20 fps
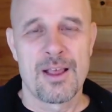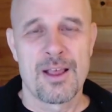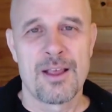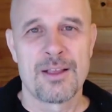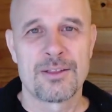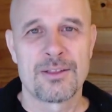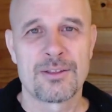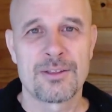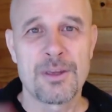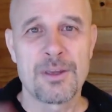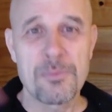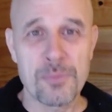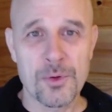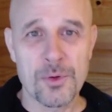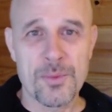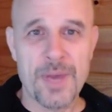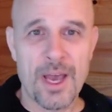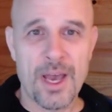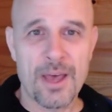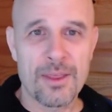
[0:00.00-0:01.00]
Simple
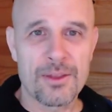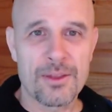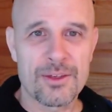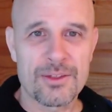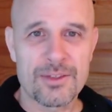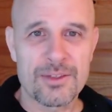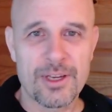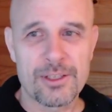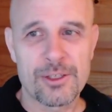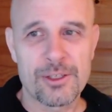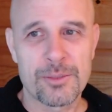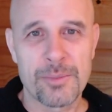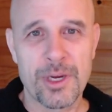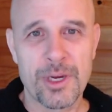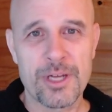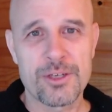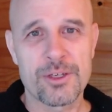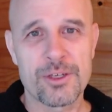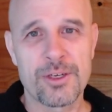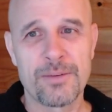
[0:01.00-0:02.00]
math to set your
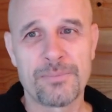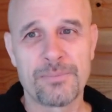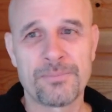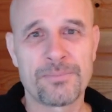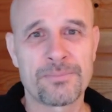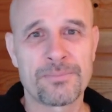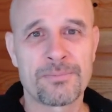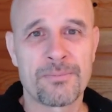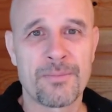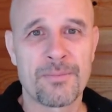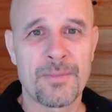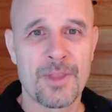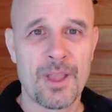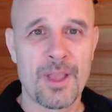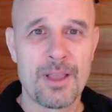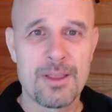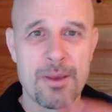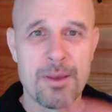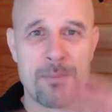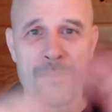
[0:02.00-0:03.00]
budget,
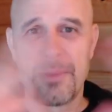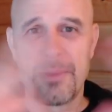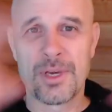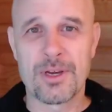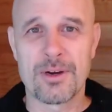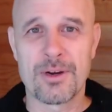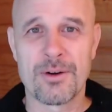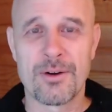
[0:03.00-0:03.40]
and the bigger